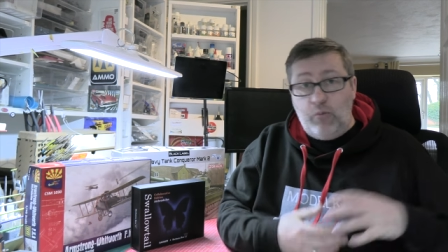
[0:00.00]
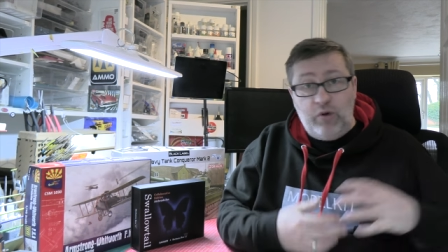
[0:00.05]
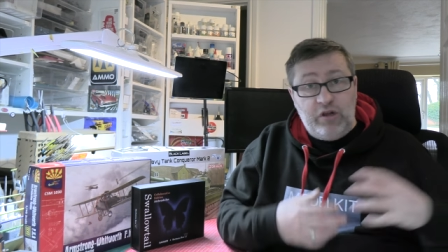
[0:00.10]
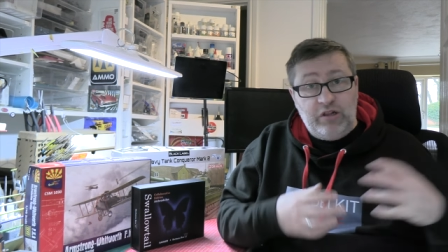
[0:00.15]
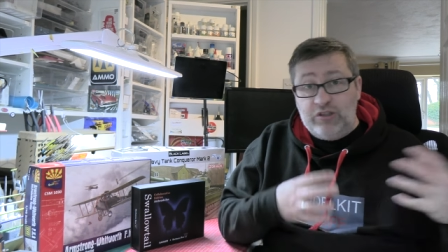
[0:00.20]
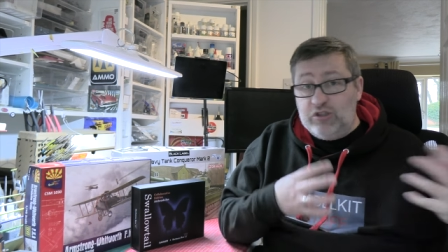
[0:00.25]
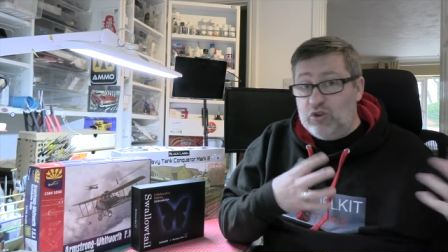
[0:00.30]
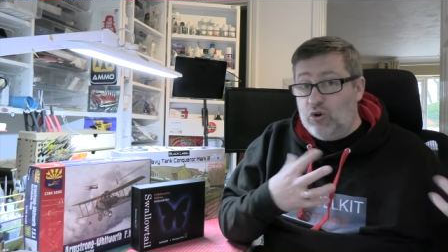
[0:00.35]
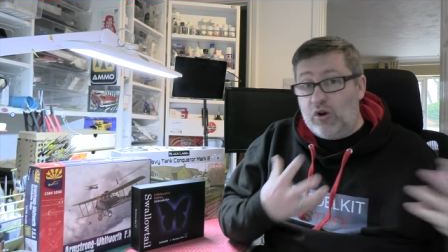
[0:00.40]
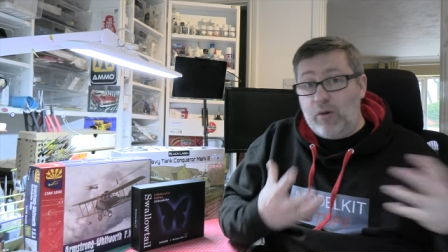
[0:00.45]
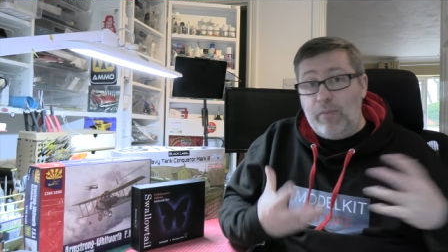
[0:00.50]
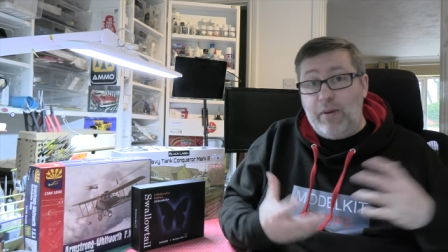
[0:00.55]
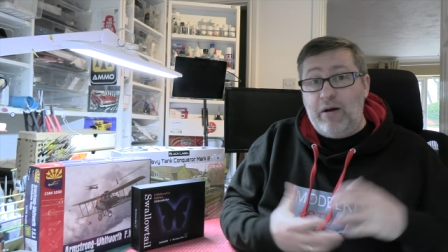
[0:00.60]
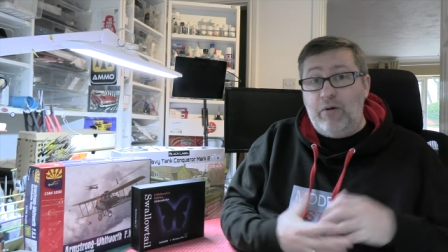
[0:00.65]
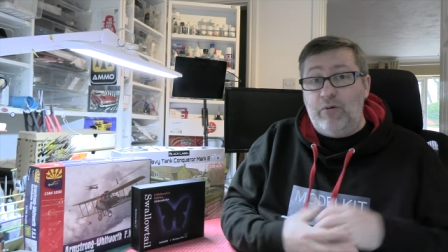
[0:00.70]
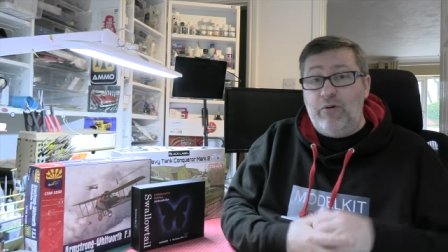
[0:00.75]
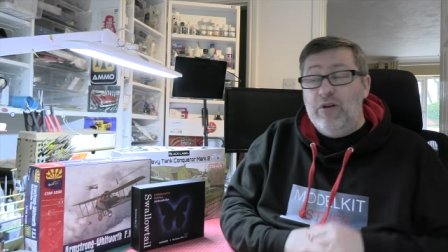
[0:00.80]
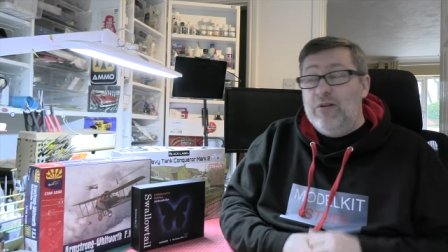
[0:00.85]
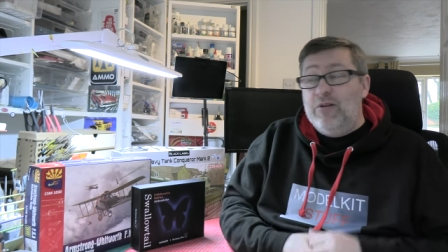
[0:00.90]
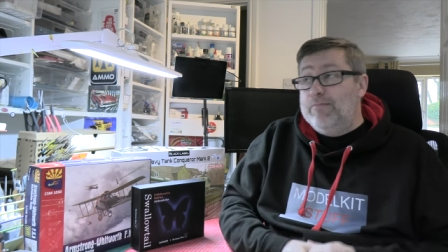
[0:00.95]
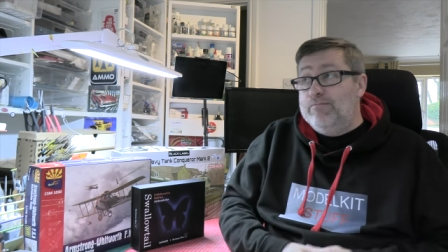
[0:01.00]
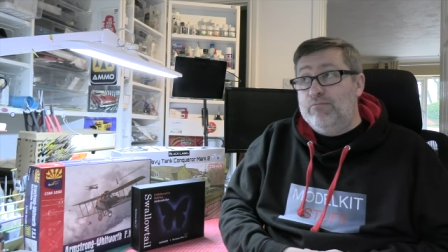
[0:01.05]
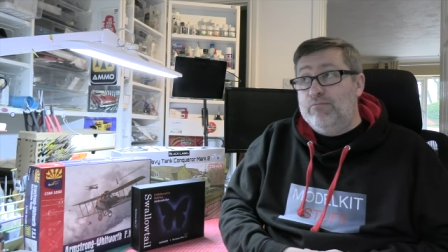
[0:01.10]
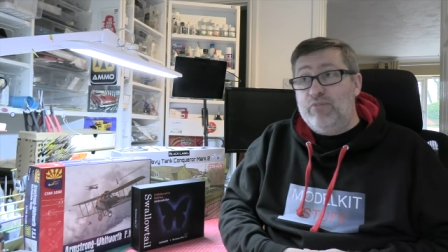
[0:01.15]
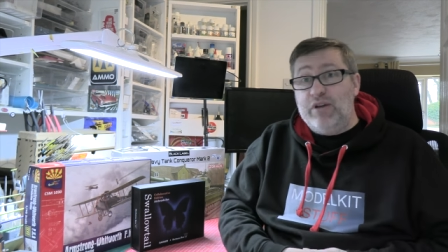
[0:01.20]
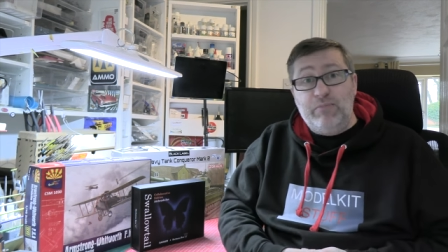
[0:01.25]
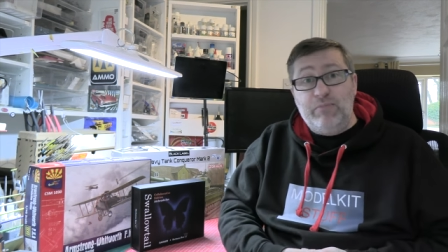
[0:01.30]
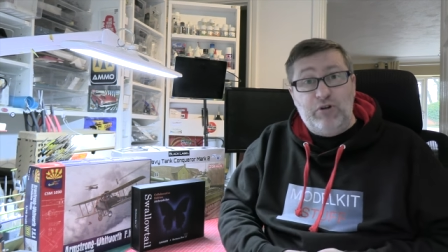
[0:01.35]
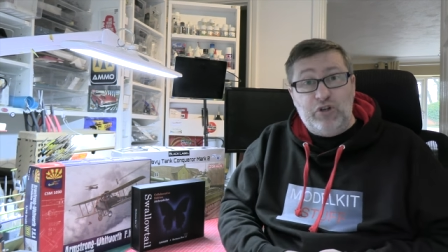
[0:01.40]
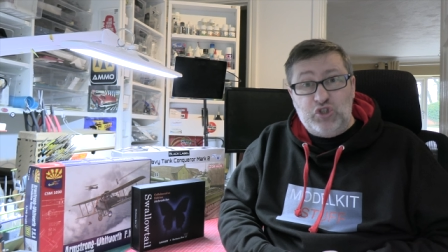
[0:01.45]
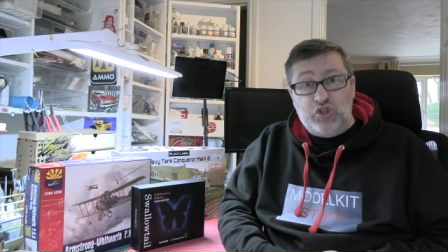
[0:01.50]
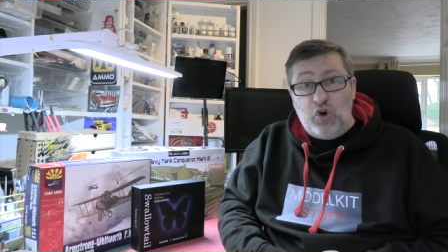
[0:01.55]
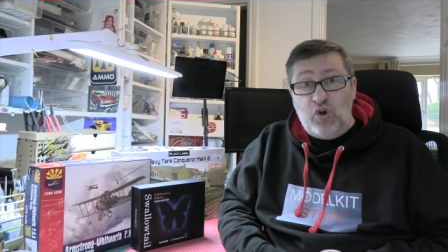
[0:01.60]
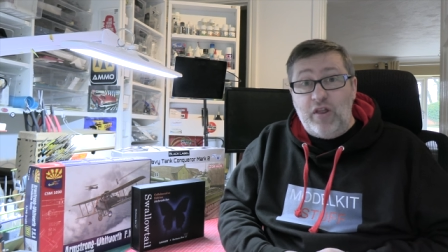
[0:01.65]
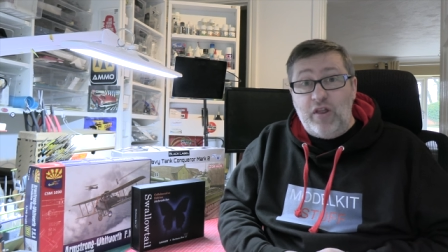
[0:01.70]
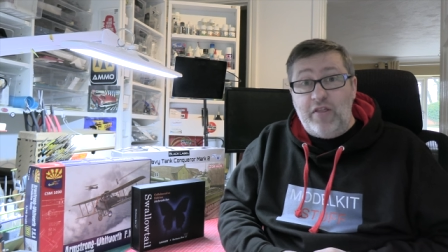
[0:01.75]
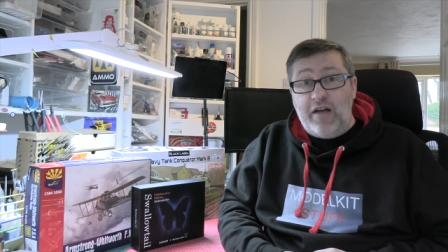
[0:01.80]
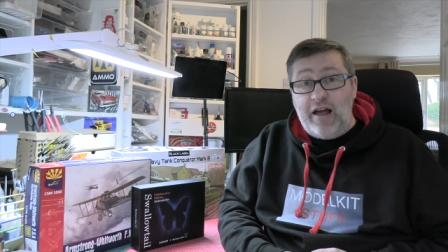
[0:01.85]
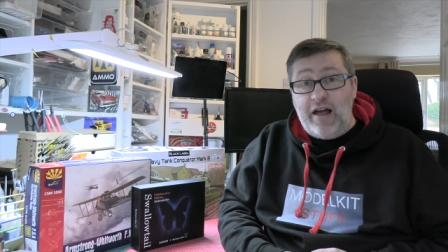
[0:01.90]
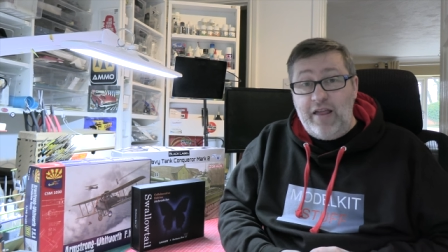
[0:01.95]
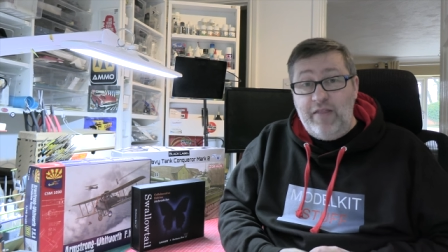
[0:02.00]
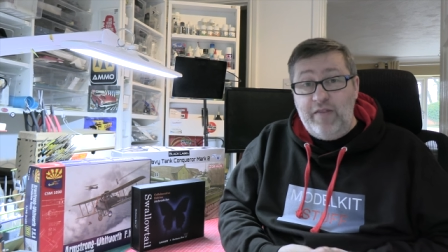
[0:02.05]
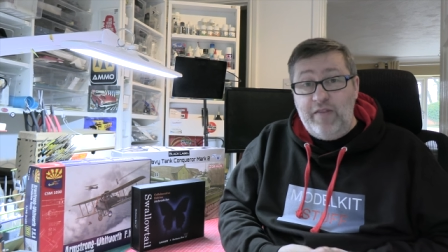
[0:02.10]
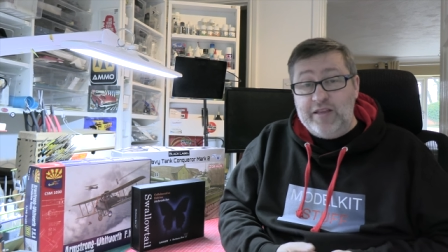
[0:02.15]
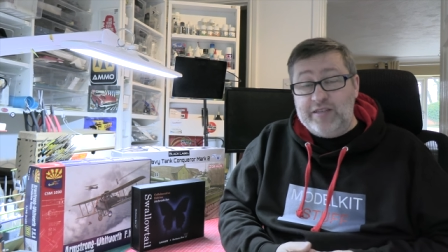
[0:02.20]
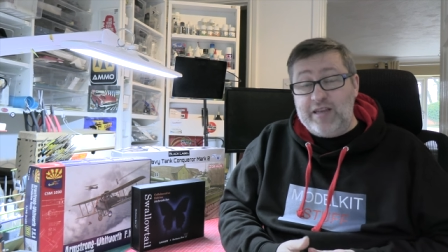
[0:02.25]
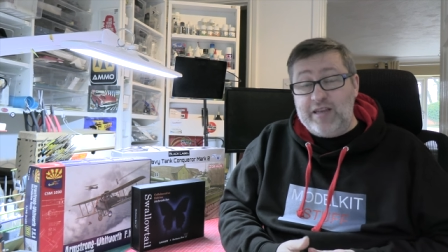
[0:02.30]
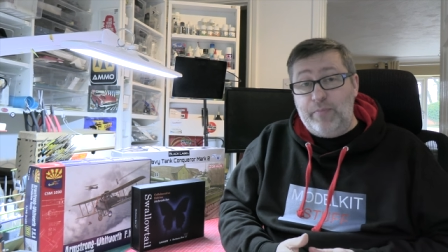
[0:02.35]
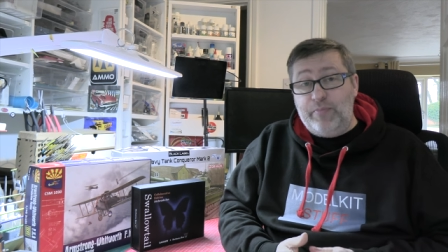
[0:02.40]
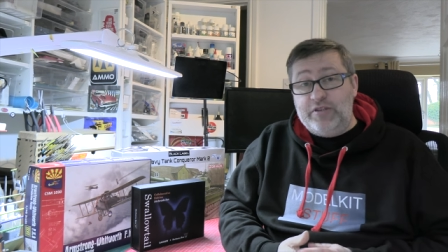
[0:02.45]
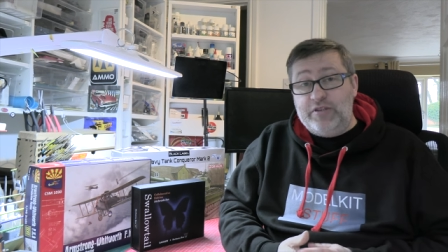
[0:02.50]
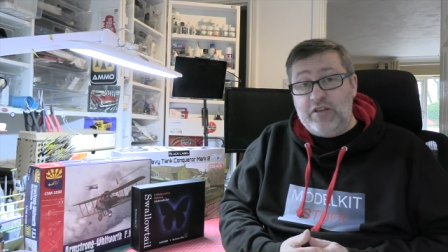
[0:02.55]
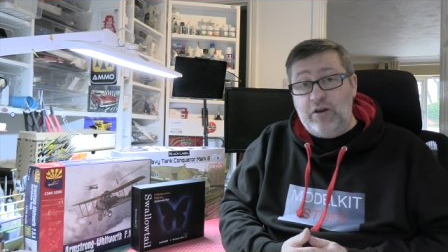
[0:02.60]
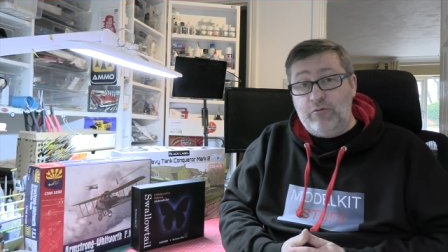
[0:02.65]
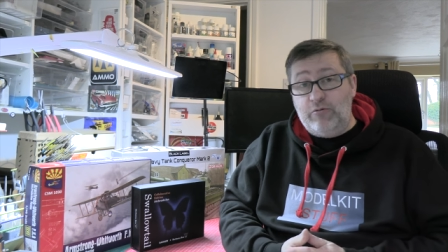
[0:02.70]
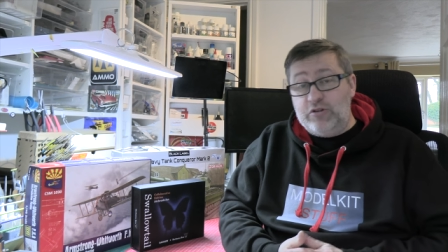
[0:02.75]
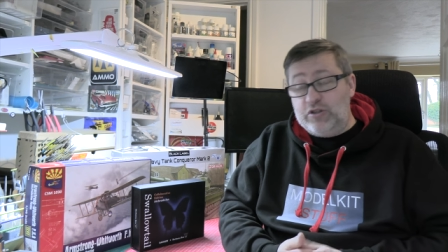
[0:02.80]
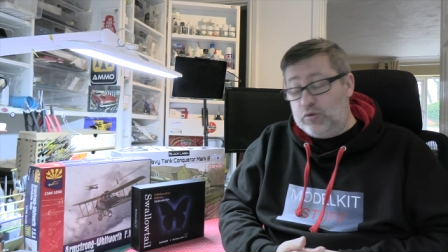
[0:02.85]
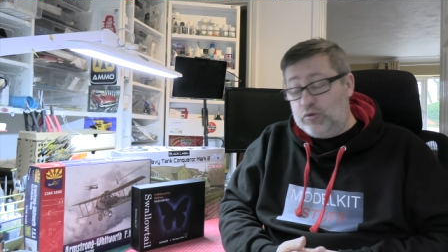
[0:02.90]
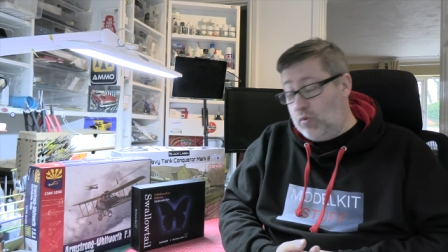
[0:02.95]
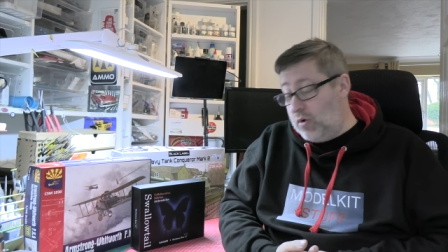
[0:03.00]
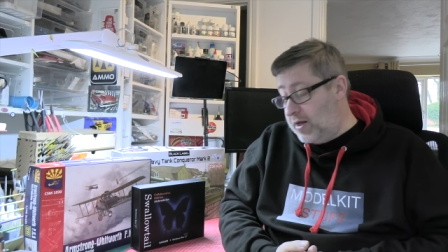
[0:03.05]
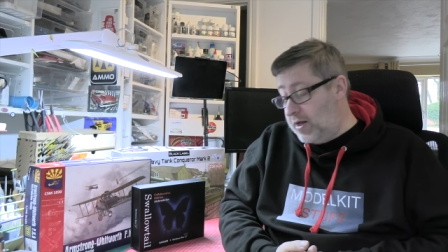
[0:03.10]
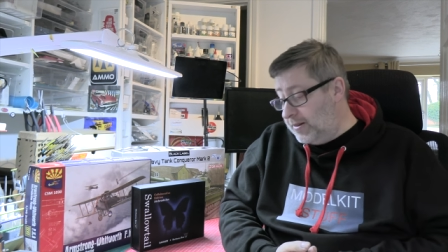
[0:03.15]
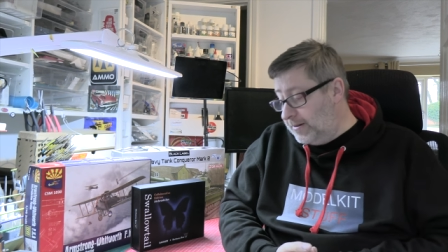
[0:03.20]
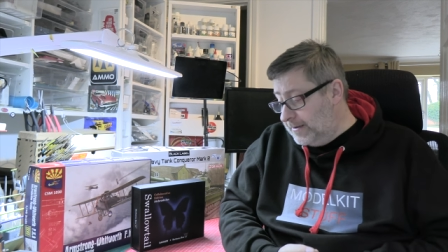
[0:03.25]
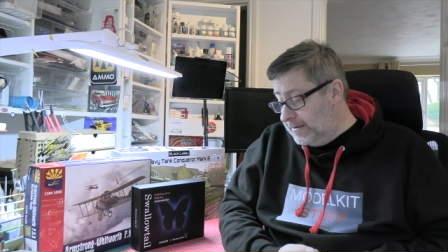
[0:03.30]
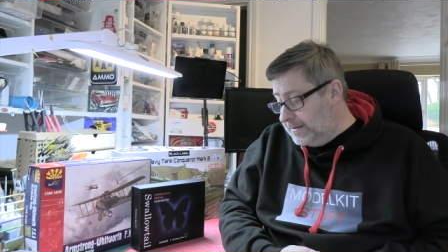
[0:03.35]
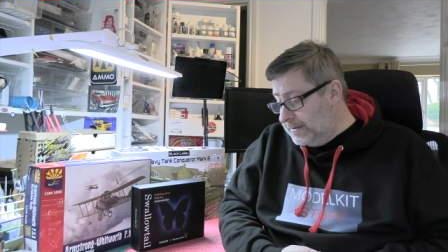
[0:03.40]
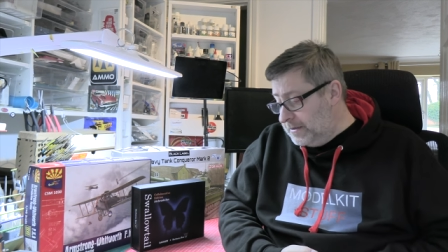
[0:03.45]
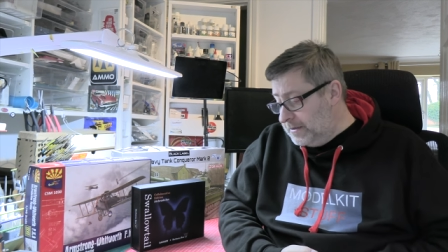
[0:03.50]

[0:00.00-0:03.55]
We'll talk about pretty much all of that in this episode as well.